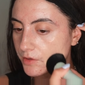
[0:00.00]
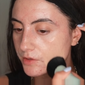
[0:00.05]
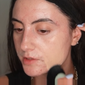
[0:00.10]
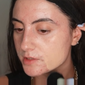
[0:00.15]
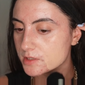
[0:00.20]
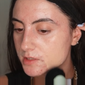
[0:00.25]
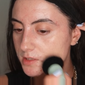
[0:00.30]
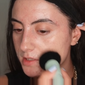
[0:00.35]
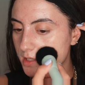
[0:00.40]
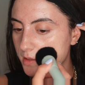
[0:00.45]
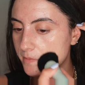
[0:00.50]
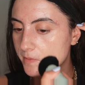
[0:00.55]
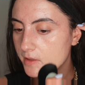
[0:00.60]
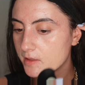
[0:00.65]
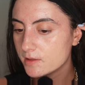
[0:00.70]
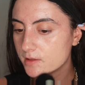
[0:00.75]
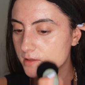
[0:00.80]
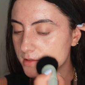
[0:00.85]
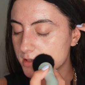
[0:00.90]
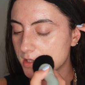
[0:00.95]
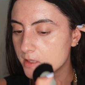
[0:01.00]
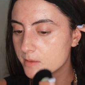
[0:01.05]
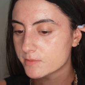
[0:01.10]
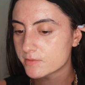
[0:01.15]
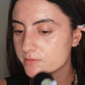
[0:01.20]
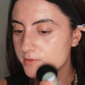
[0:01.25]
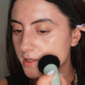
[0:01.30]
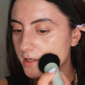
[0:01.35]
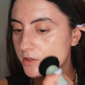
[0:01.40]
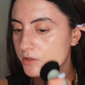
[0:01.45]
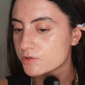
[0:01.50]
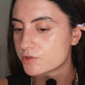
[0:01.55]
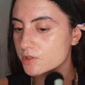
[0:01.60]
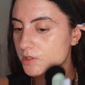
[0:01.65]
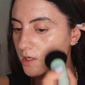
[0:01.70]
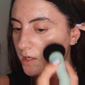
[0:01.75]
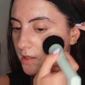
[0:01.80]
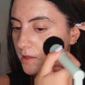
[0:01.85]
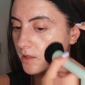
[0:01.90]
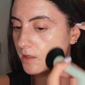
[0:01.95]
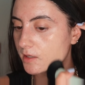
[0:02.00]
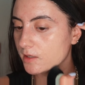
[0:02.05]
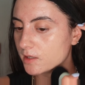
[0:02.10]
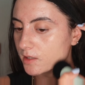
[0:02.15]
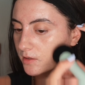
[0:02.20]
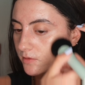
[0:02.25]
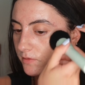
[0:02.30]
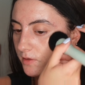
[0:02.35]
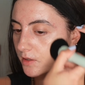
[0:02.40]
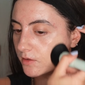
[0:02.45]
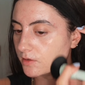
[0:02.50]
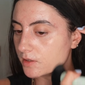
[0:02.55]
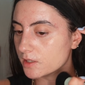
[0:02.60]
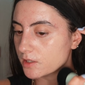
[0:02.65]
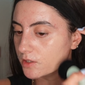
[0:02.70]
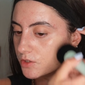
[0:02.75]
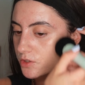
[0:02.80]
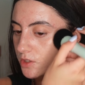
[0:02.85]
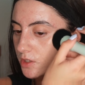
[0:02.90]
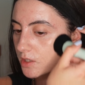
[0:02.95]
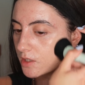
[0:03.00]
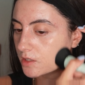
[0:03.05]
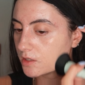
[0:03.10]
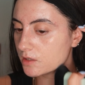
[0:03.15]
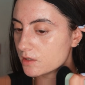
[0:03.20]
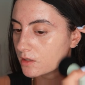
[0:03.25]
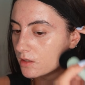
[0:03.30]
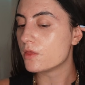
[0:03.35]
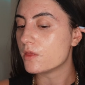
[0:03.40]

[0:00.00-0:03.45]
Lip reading: This is typically the type of texture I like in a foundation.